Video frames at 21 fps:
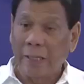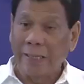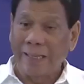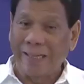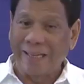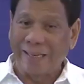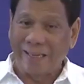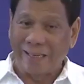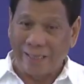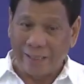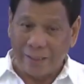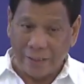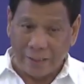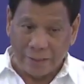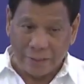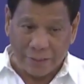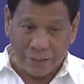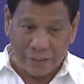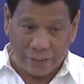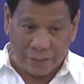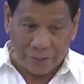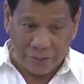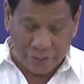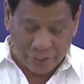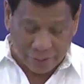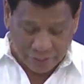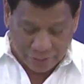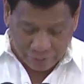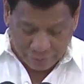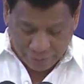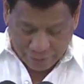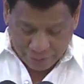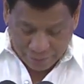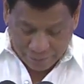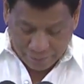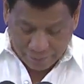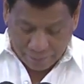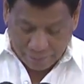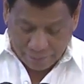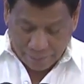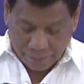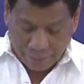ladies and gentlemen.
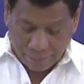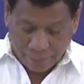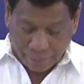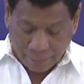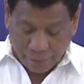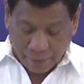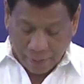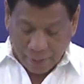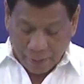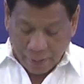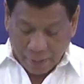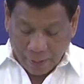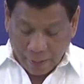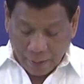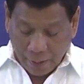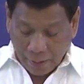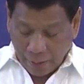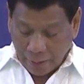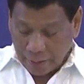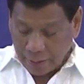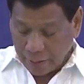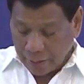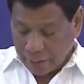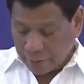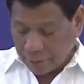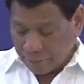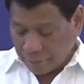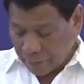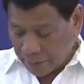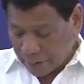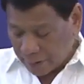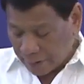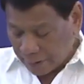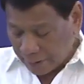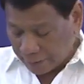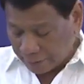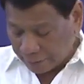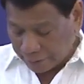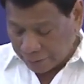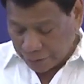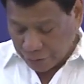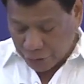I have a
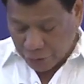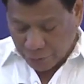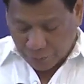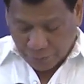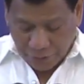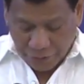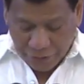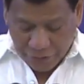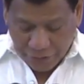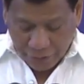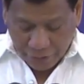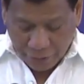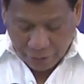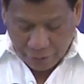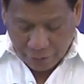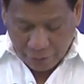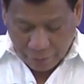speech here.